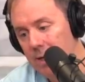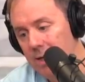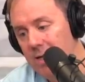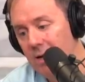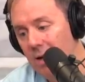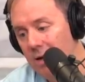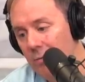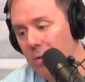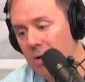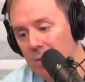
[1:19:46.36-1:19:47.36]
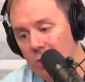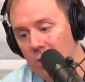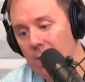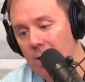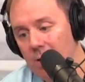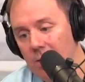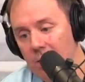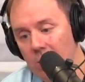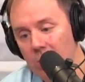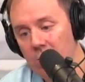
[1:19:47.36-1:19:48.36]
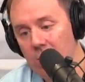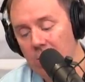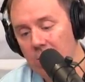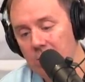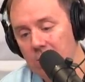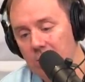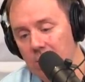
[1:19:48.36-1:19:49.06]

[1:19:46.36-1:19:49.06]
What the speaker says: he did a lot of different Coming to America, The Golden Child, stuff